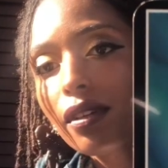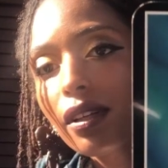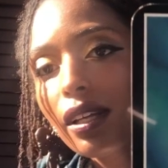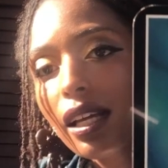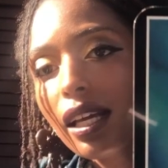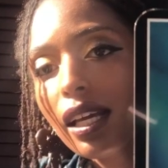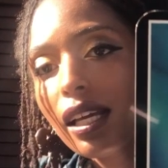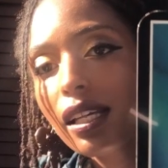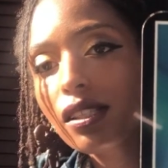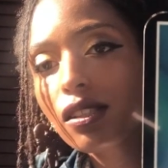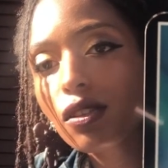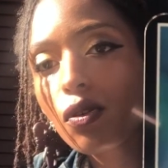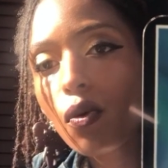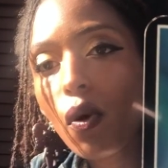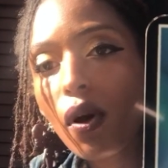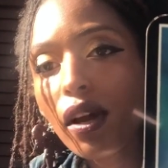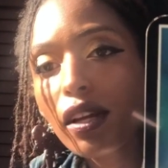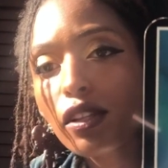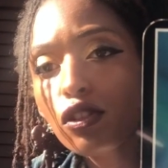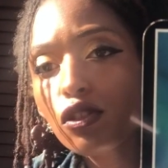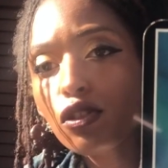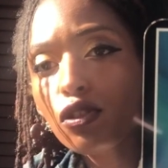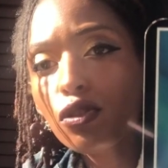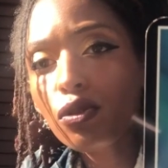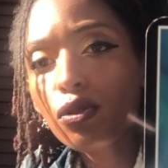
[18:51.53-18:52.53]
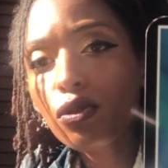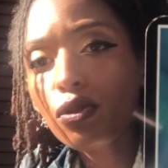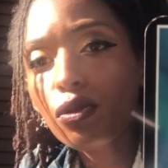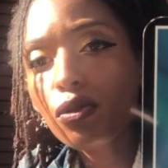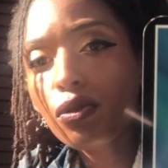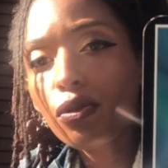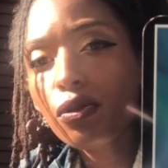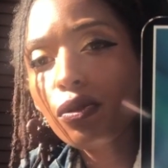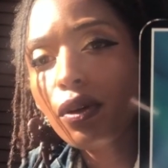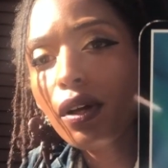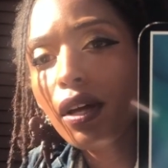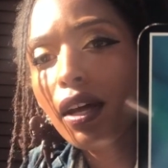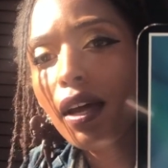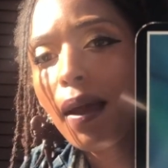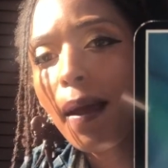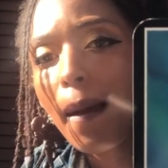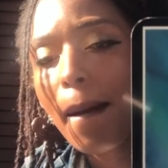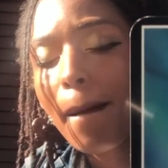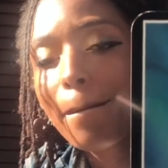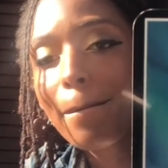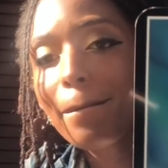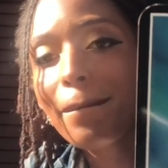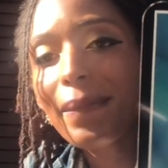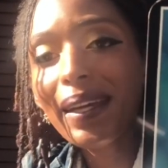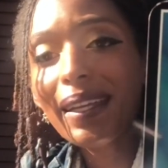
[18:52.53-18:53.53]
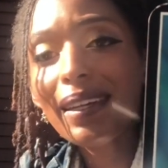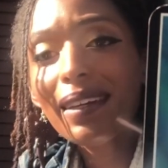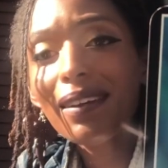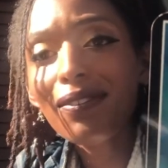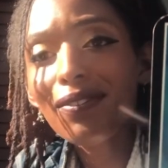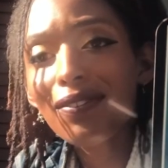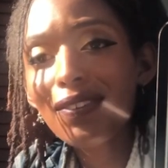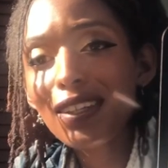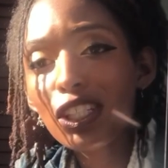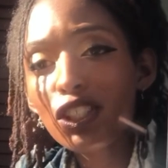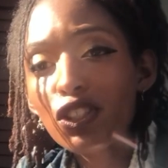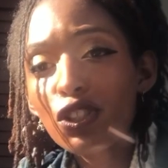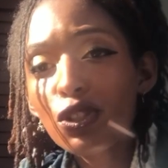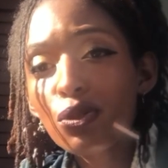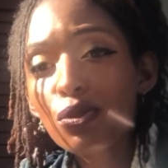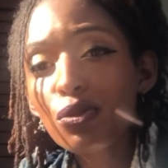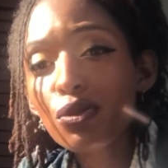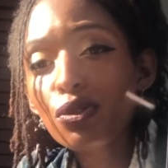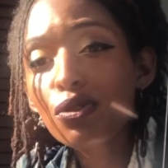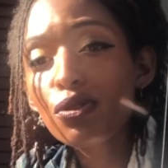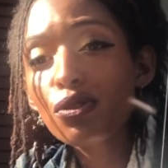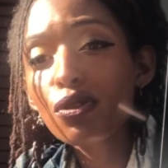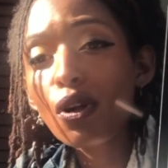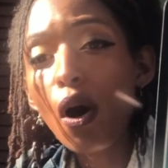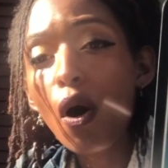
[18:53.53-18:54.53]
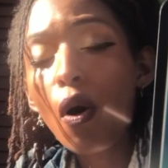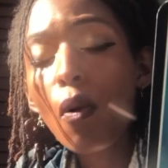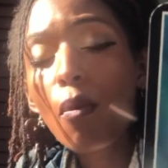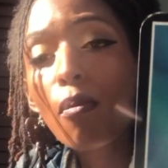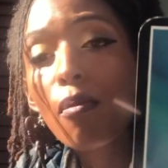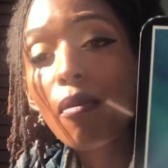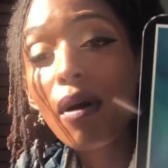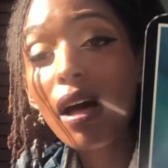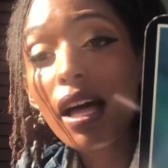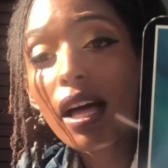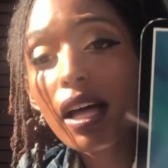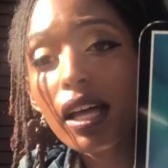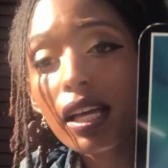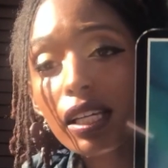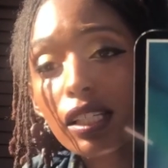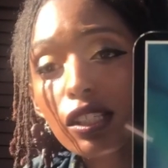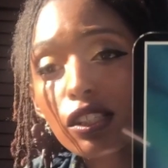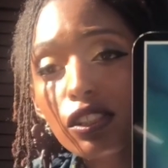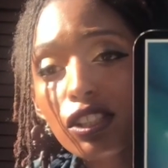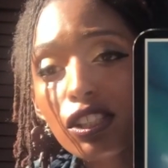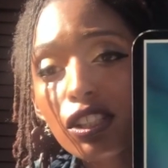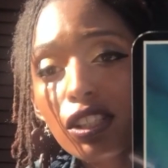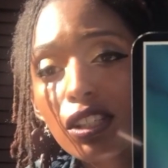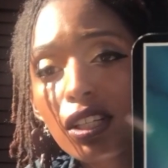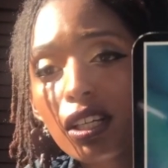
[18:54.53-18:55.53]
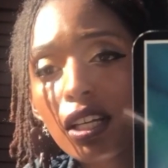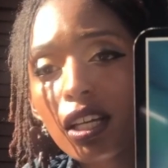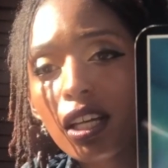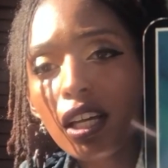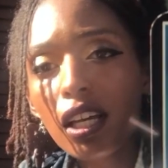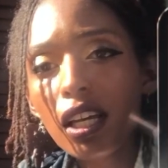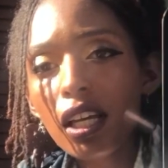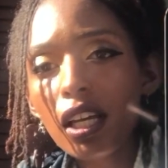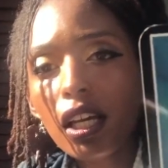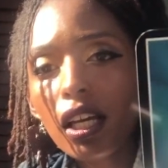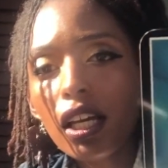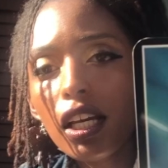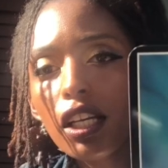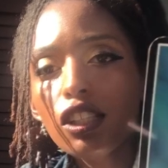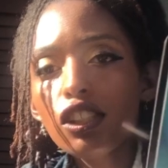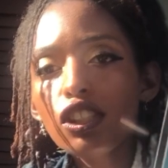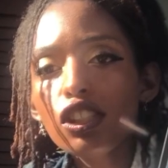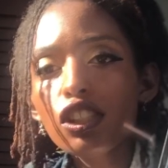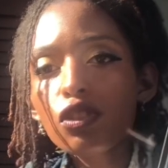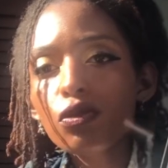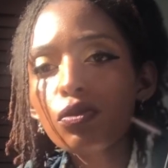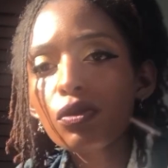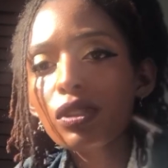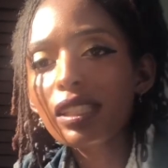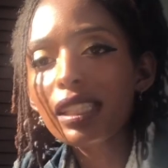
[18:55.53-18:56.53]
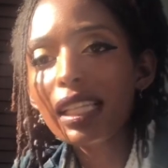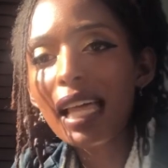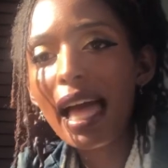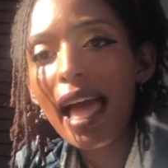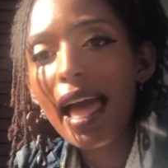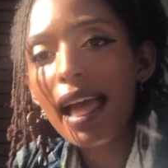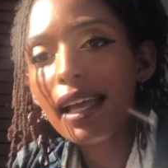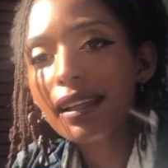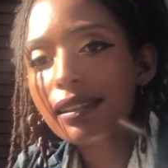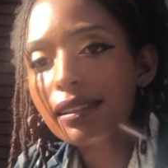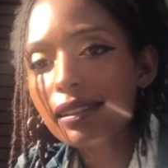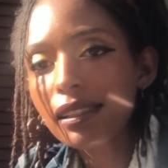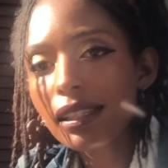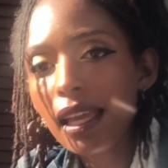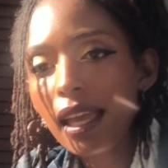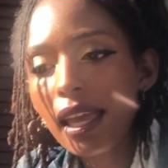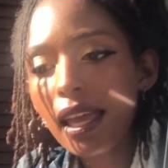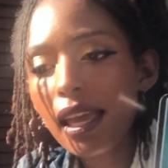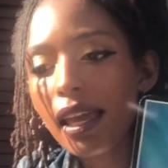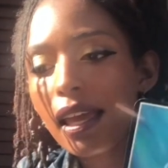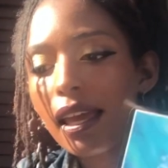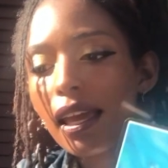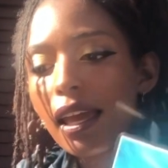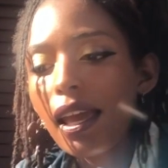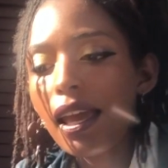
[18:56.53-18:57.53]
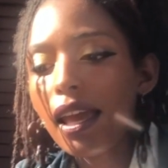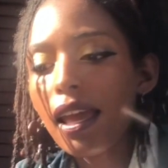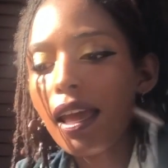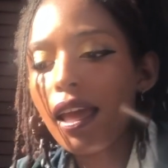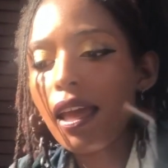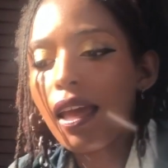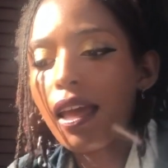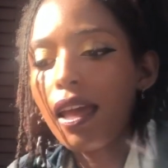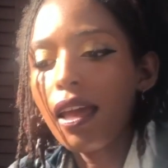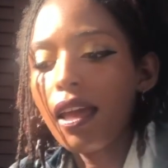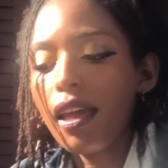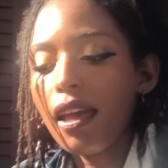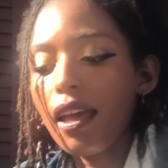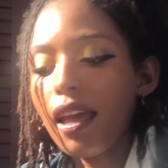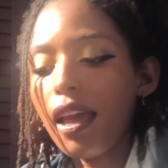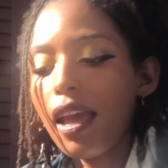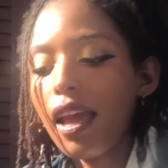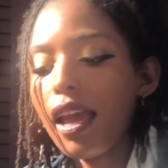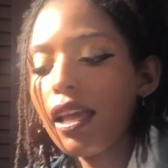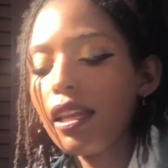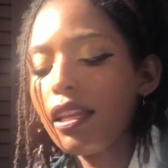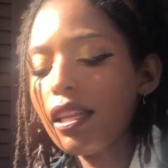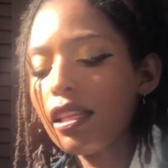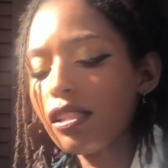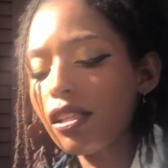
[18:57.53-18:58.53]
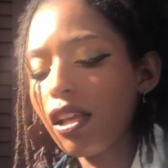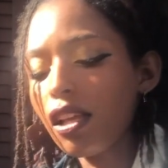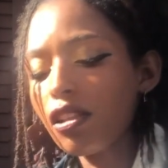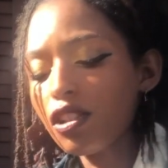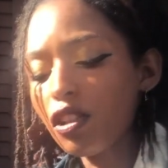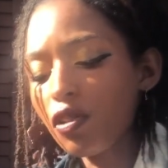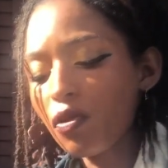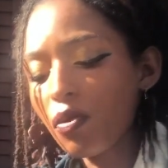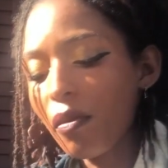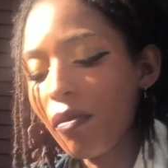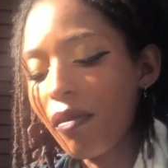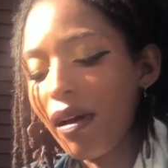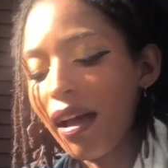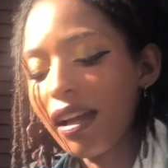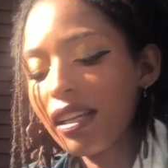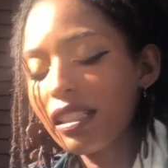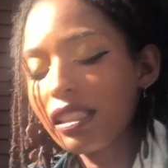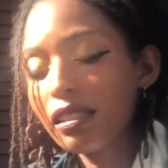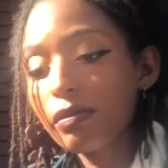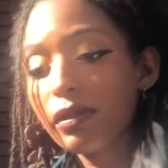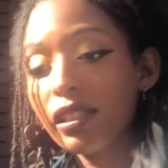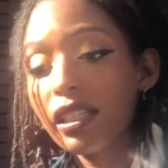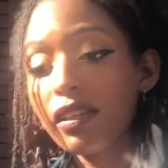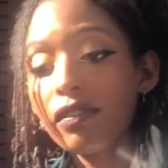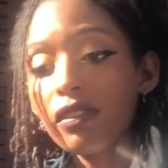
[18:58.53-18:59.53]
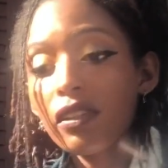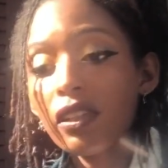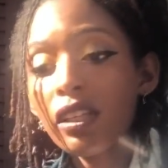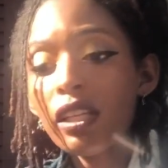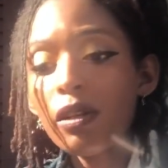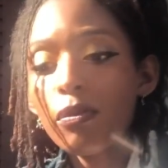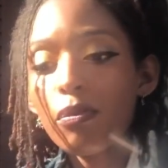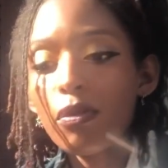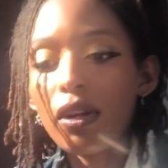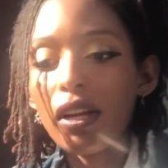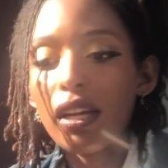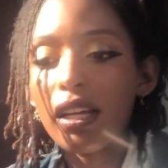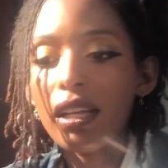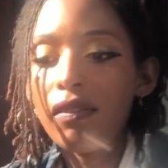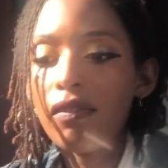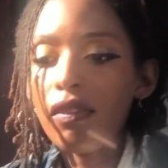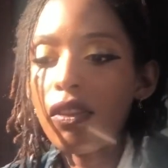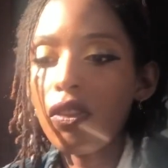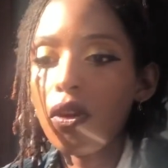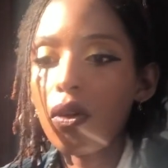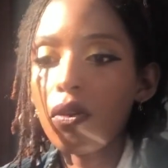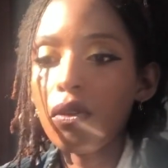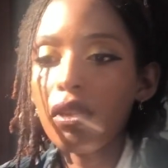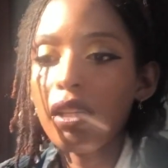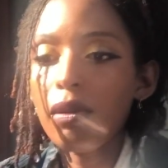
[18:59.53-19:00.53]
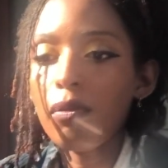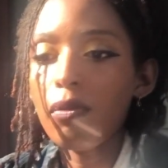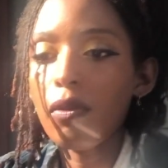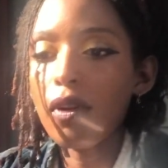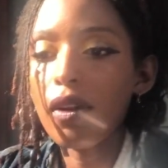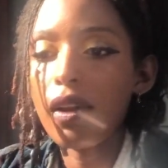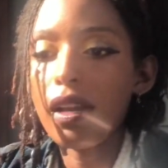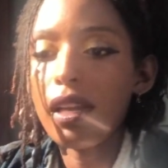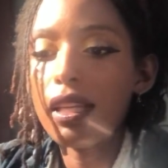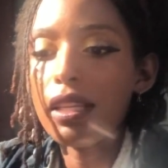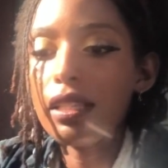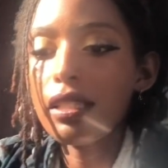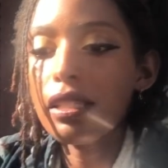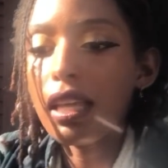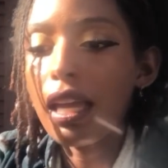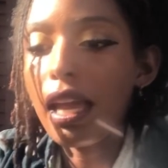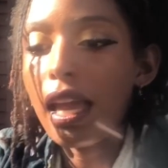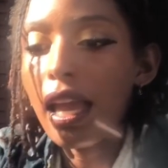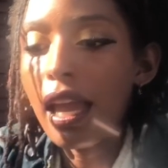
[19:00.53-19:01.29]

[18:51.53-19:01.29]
is going to benefit you so much. And just relaxing. And this also reminds me of Libra, even though Libra is an